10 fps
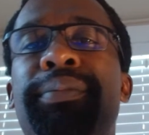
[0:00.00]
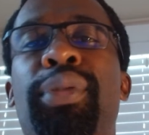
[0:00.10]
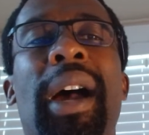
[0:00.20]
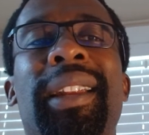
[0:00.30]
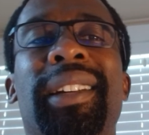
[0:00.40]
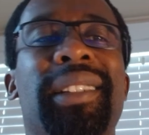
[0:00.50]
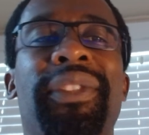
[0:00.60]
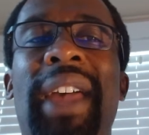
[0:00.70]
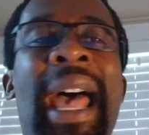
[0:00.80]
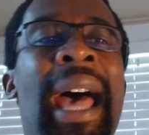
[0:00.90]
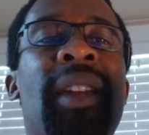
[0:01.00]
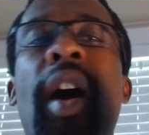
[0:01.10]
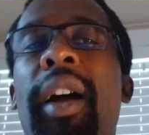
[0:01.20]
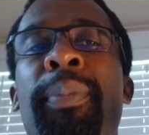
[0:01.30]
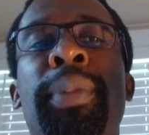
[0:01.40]
product of ad
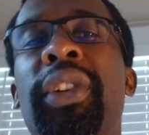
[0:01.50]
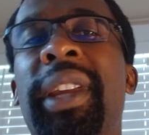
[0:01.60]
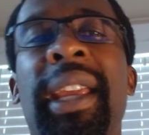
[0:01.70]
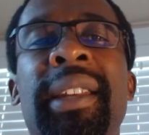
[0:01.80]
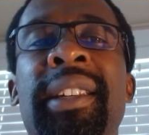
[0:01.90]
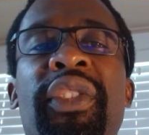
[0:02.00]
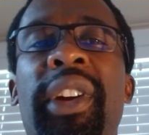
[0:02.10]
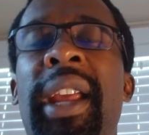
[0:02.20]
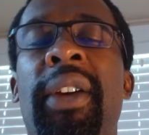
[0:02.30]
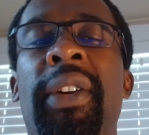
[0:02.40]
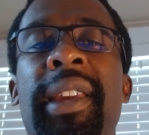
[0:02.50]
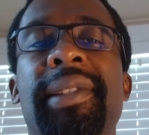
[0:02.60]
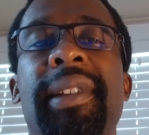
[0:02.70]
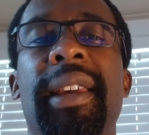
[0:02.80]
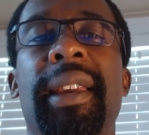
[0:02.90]
hoc building in different areas